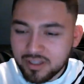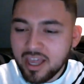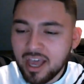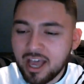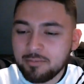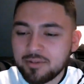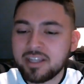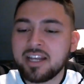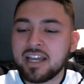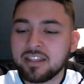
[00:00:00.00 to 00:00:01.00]
I'm
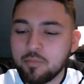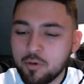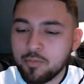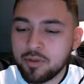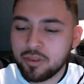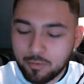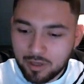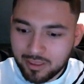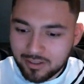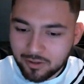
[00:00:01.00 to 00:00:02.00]
saying at the moment, the way
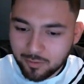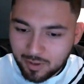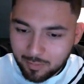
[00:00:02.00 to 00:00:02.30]
things are being